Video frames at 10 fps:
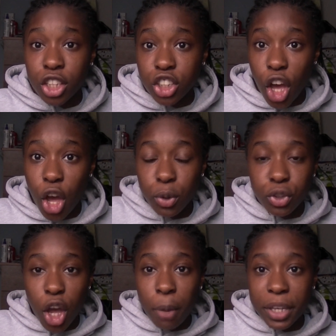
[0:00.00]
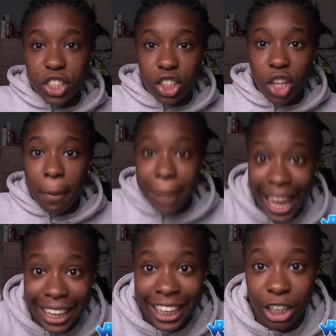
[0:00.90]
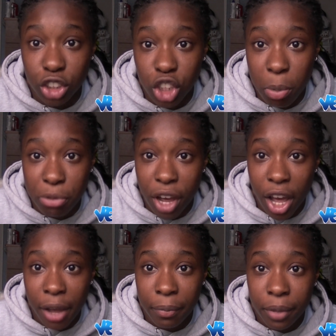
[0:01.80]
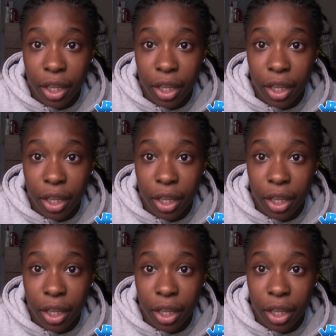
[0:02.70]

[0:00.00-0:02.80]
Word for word: So don't be just planking on top of her.